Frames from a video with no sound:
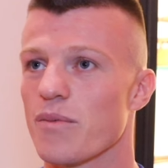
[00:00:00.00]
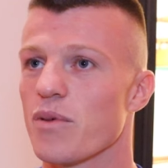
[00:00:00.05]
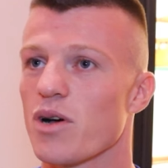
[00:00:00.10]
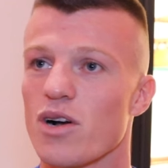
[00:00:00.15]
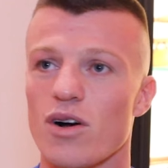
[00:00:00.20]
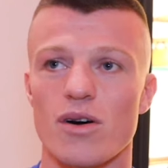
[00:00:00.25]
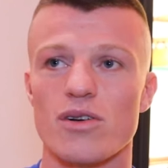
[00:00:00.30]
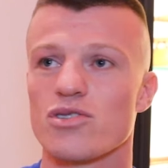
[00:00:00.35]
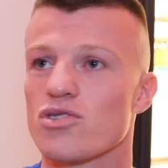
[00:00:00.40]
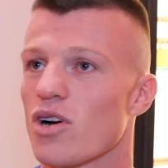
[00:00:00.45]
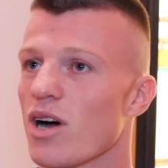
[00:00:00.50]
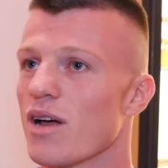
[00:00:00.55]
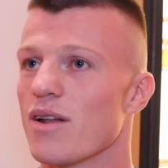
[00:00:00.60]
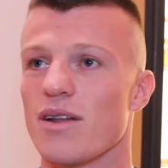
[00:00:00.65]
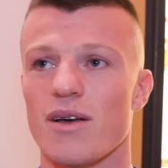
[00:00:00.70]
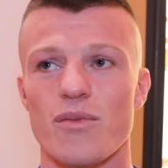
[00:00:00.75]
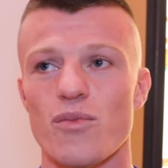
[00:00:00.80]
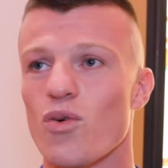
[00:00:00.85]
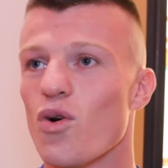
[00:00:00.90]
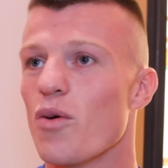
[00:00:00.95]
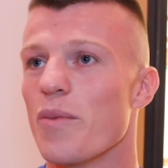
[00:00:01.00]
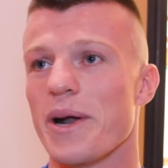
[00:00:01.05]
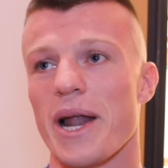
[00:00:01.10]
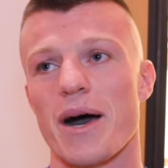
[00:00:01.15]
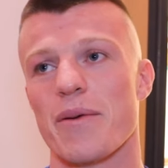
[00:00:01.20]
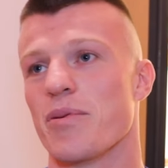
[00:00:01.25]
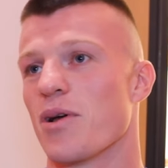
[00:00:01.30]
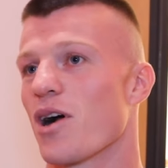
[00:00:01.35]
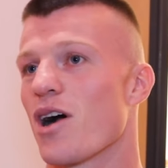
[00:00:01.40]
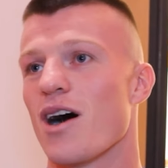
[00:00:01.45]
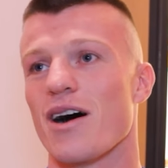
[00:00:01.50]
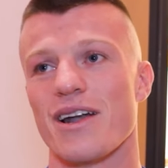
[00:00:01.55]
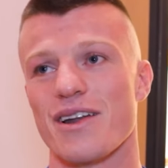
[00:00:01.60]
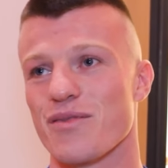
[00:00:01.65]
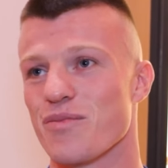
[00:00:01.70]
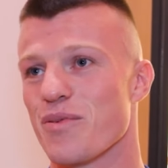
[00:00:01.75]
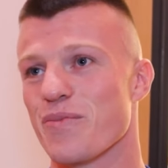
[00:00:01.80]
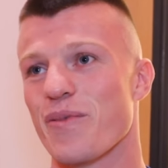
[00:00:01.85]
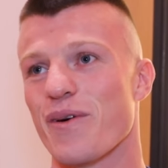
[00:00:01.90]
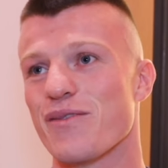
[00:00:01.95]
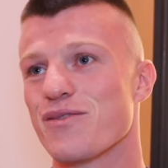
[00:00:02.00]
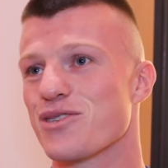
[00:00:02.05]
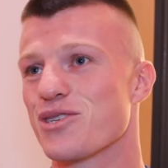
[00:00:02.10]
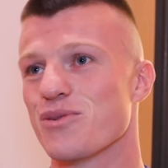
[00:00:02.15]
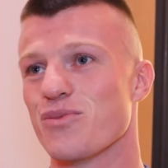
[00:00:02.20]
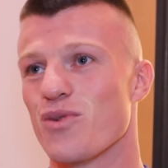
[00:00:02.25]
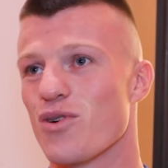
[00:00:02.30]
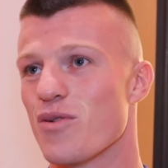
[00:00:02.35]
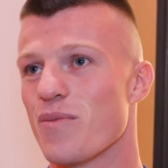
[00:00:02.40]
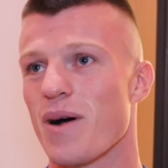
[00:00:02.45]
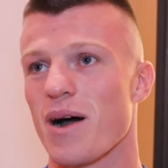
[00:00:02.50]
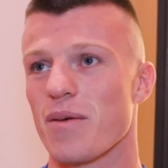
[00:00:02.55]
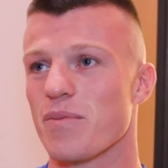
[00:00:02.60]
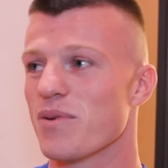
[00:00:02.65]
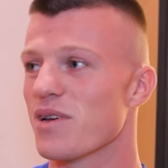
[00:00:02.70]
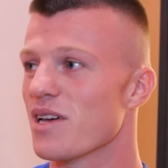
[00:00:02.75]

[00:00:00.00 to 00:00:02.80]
I mean, I've got to try and warm it up. I can't even bother to warm up.